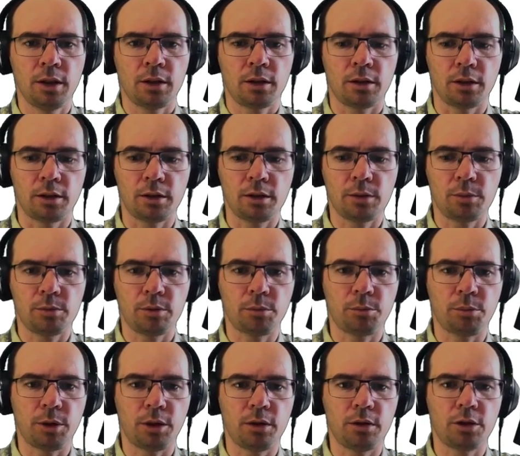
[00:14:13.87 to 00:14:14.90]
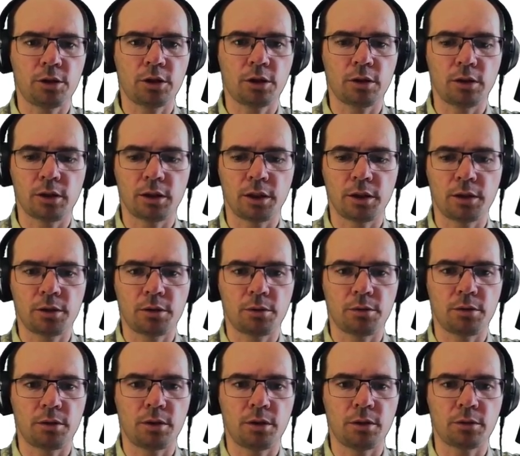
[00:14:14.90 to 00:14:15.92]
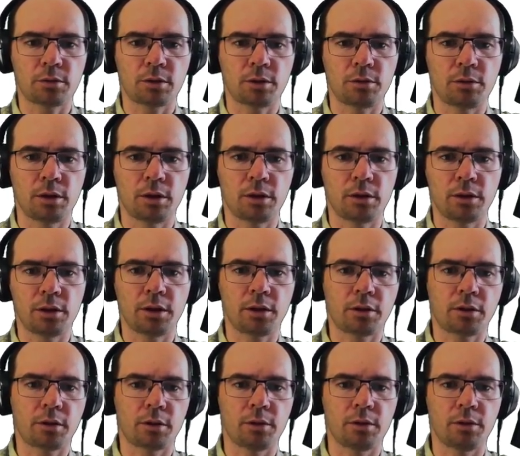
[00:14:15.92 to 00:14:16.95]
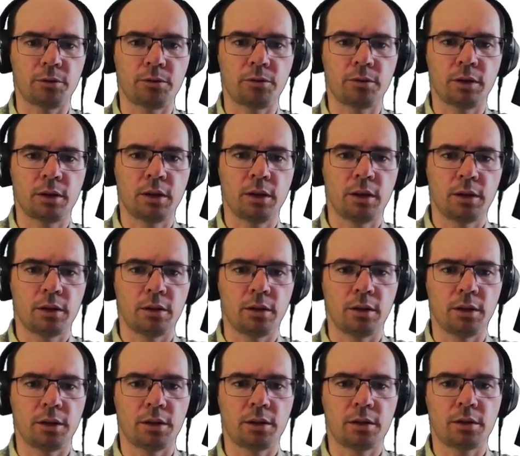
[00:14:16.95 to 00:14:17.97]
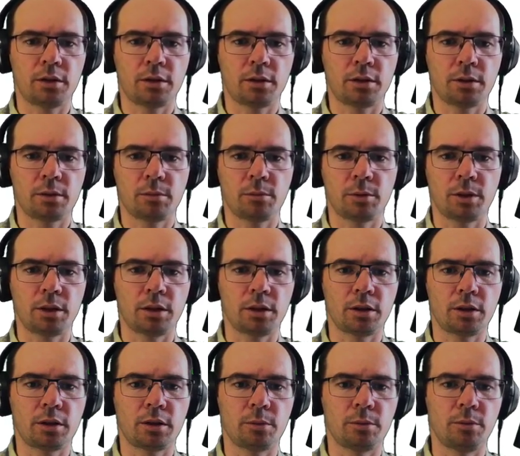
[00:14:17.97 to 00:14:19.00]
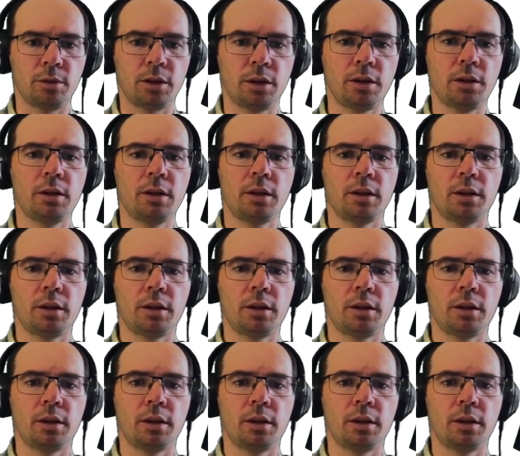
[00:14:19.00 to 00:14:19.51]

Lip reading: and this will be initialized to 0 and length of list minus 1.